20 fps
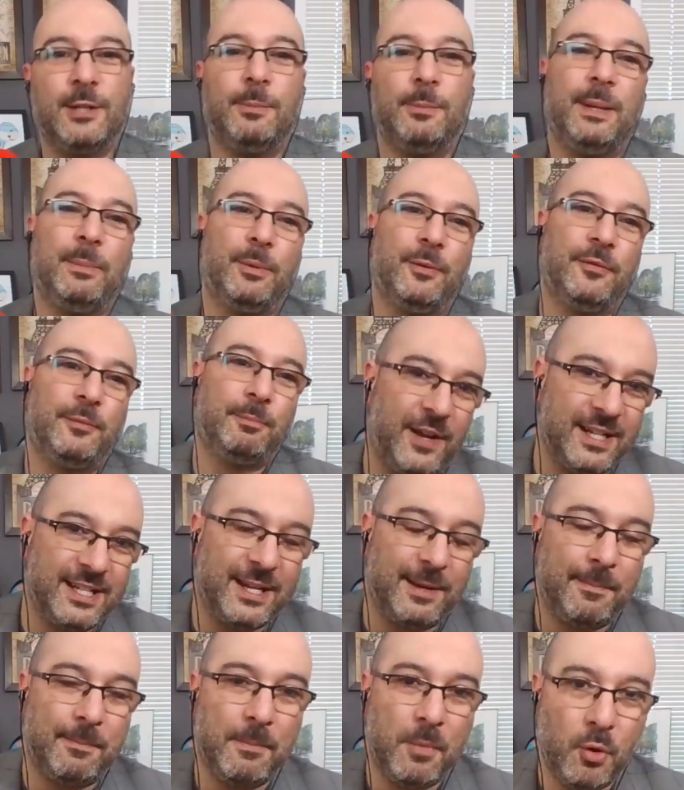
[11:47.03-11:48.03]
could people find
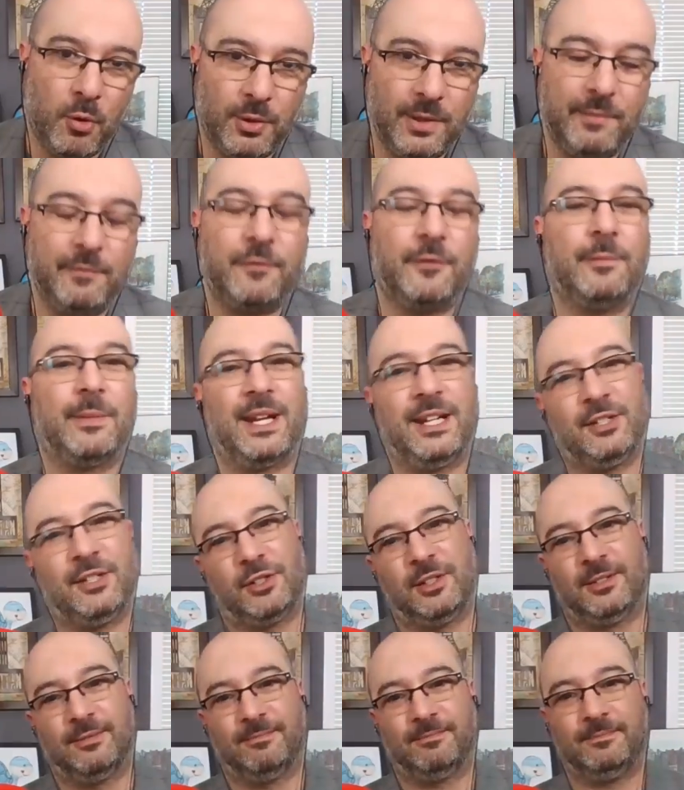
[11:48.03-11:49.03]
out more
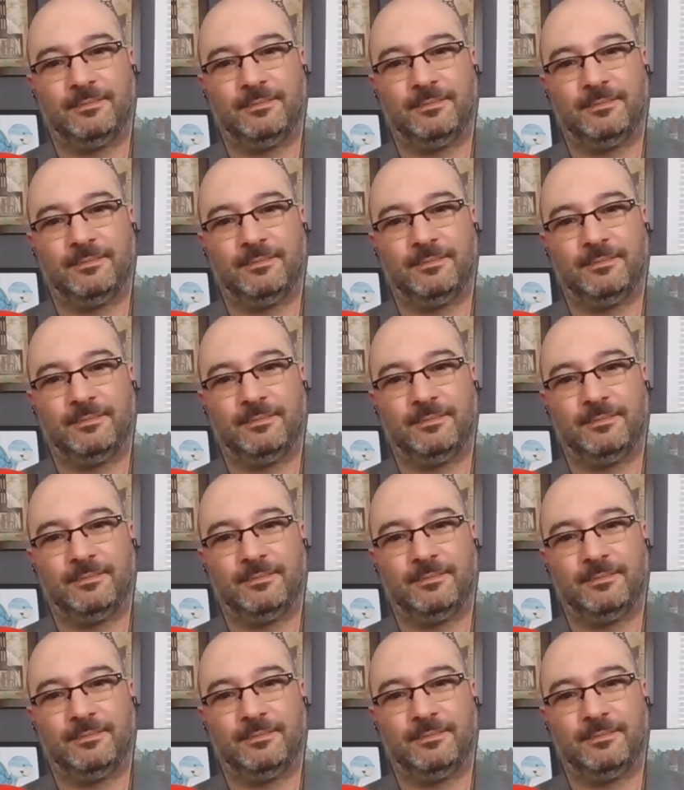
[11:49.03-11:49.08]
information?